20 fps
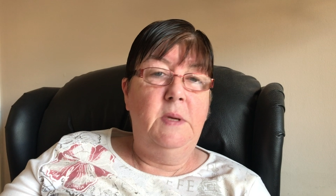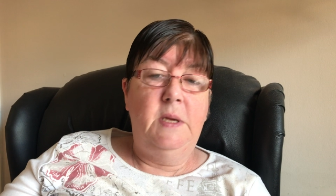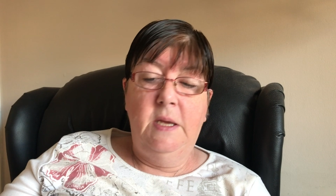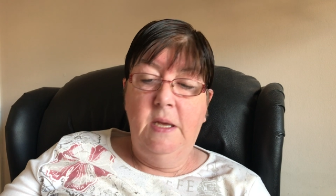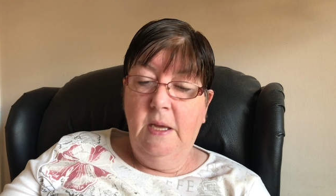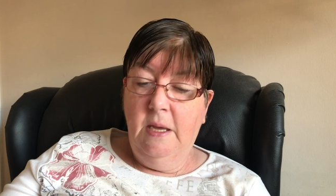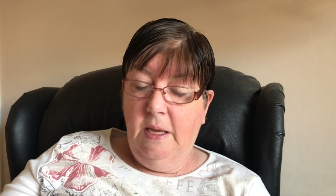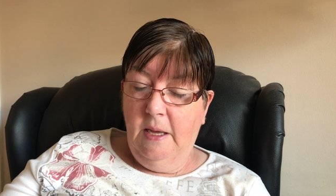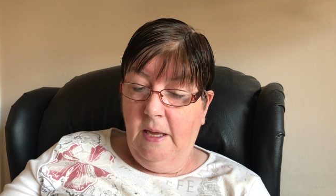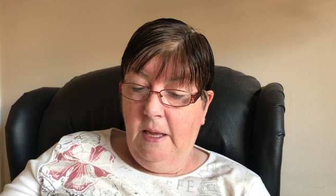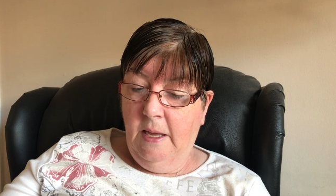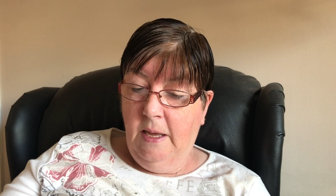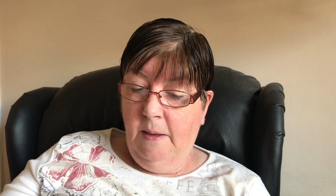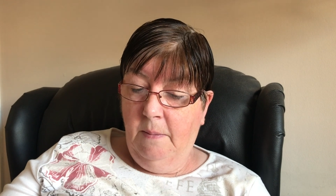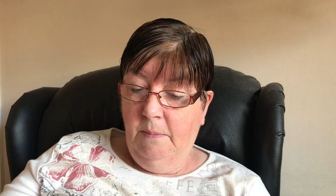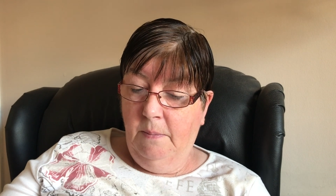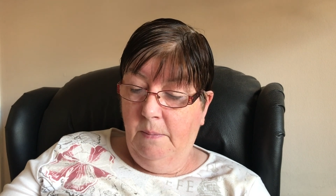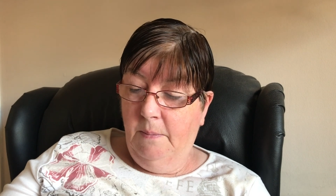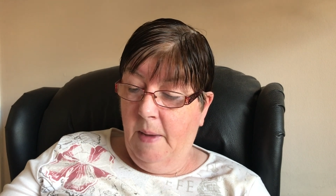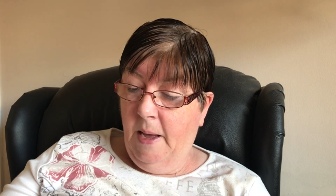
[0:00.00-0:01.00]
be
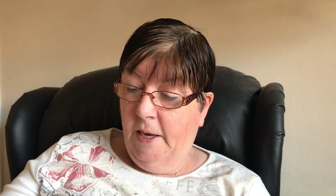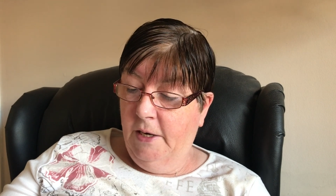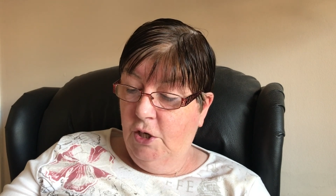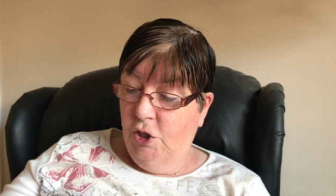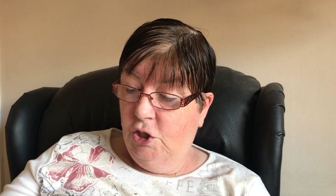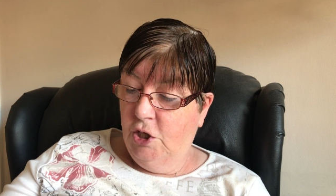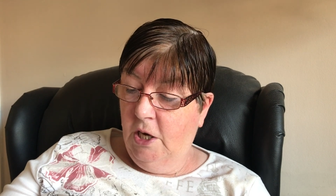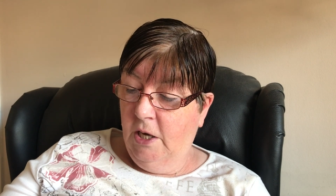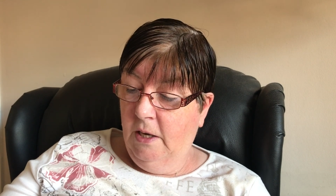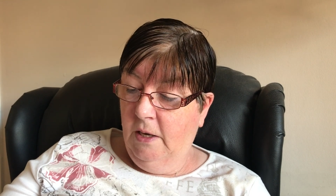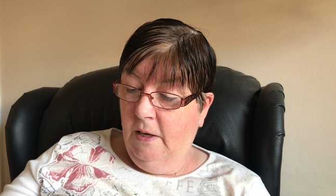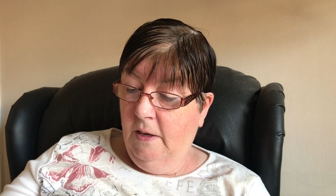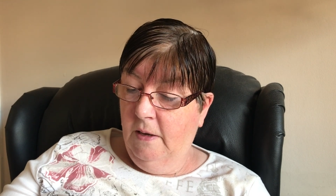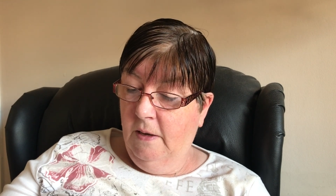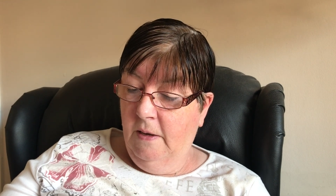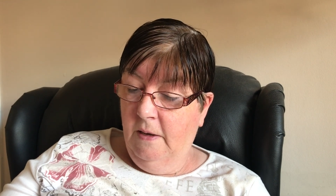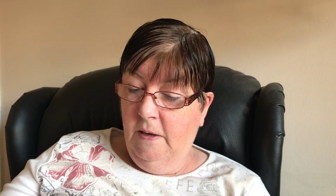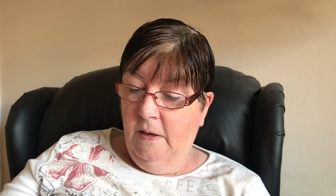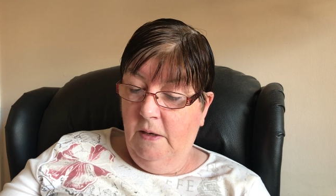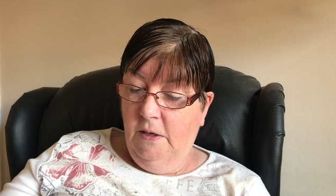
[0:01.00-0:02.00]
managing
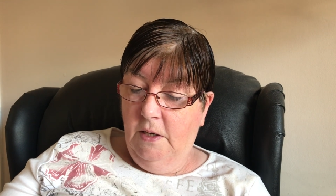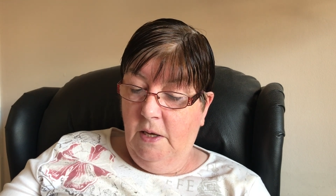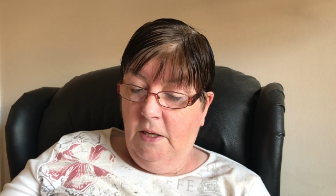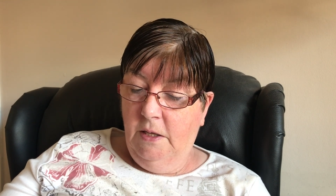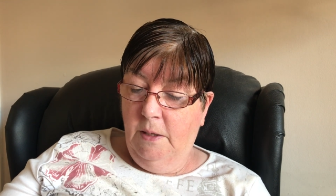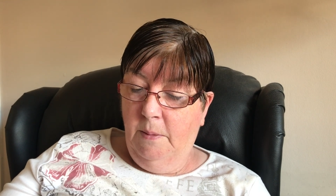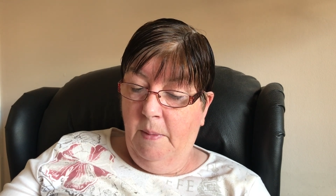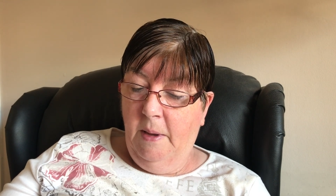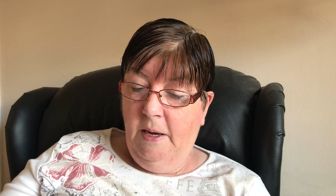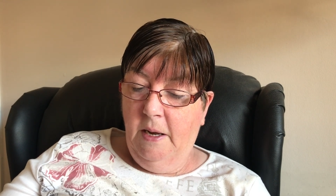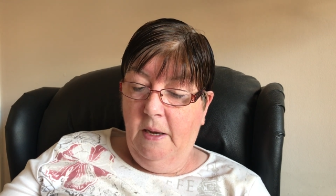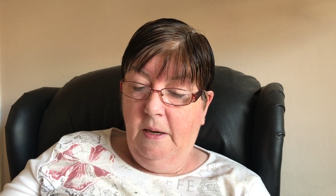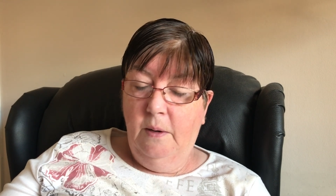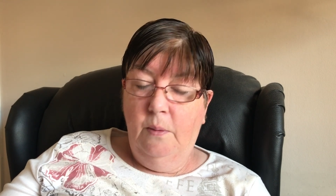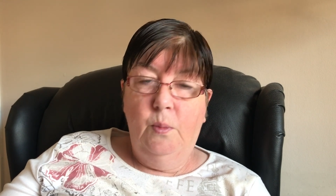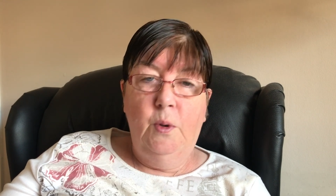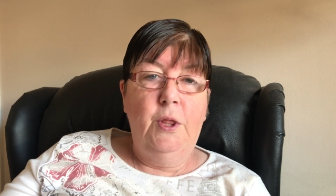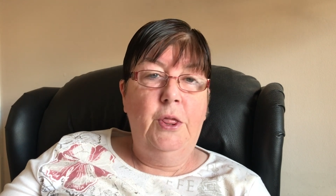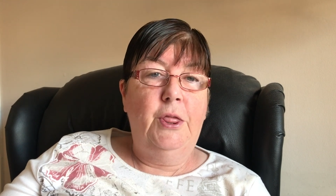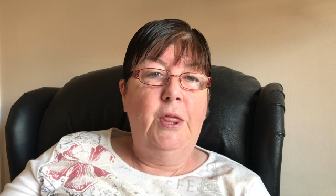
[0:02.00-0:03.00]
at the
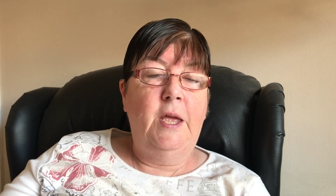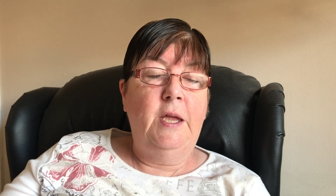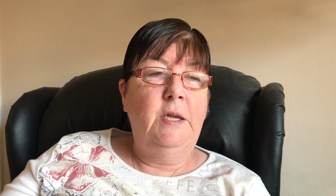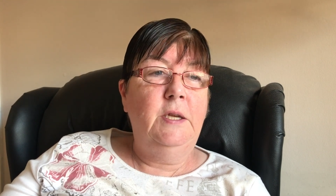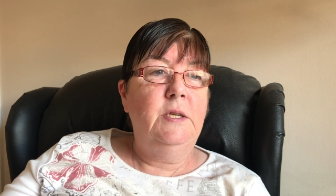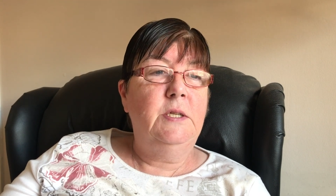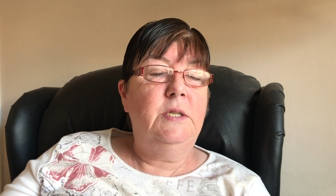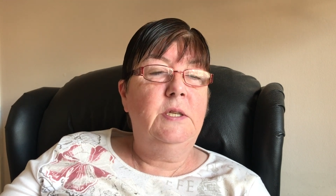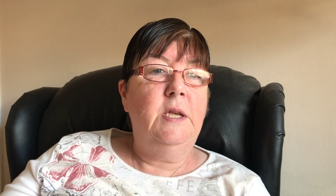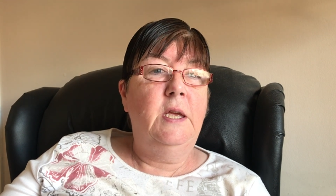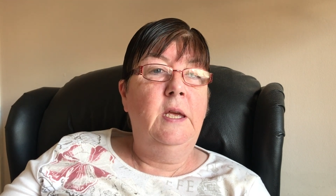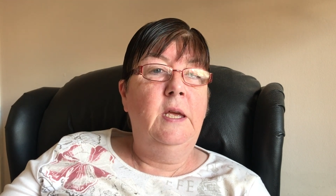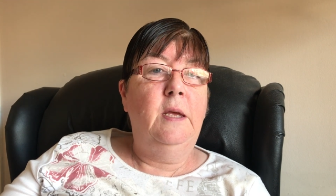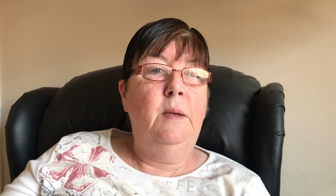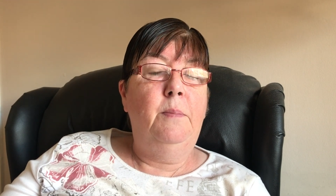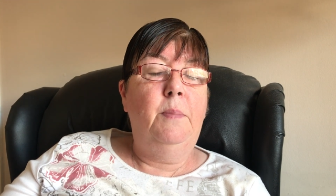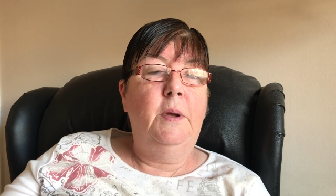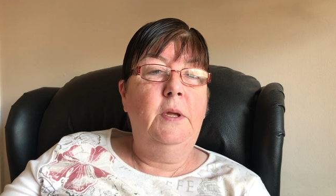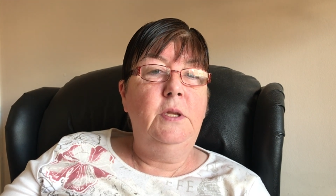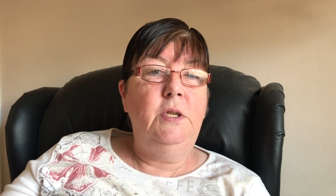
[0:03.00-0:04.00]
minute with things,
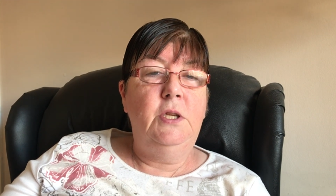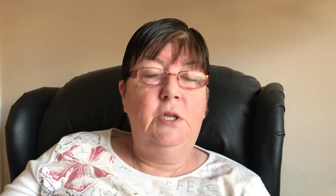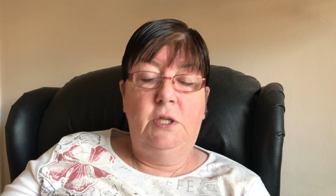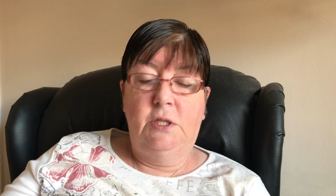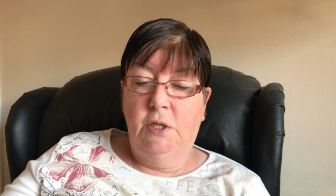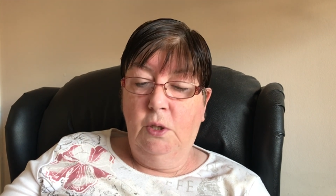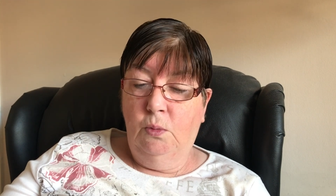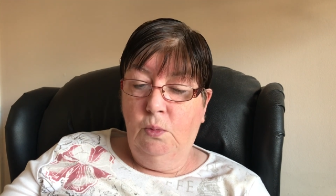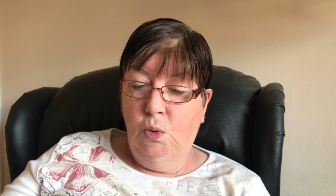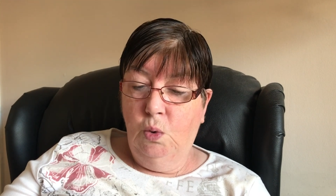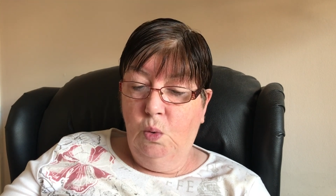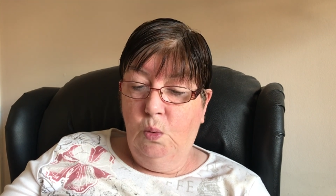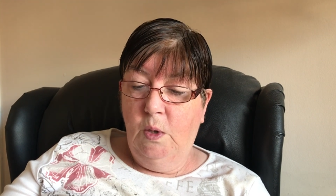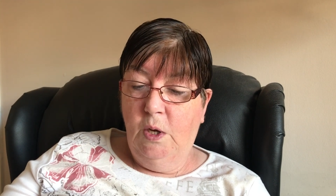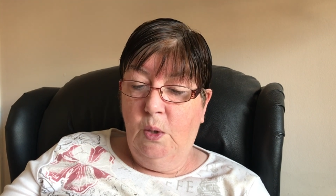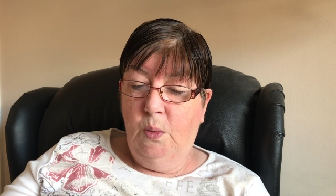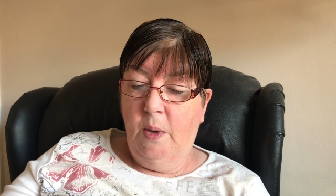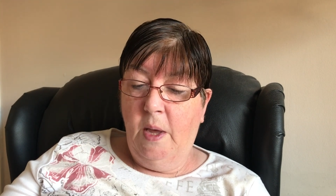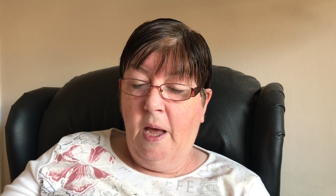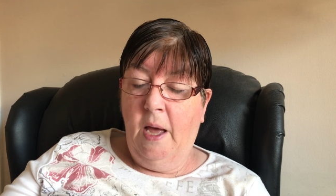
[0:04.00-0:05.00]
but you still know
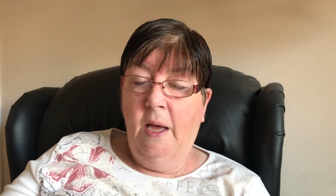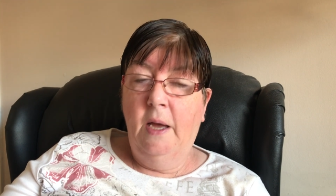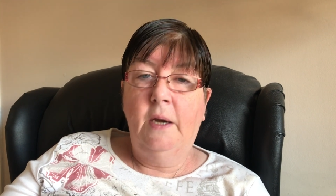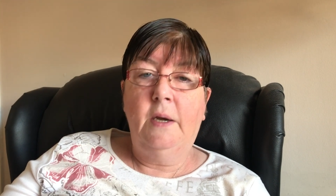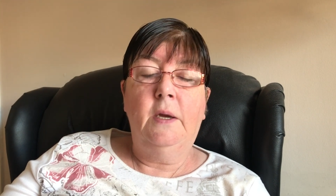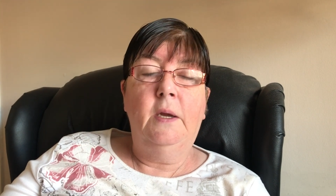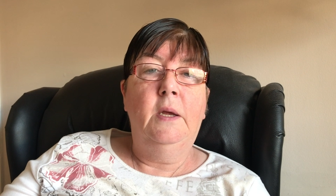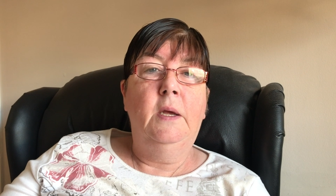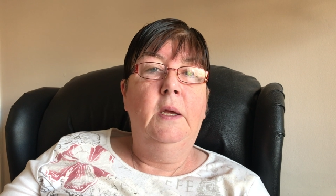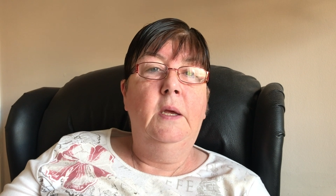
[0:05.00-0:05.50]
where we are.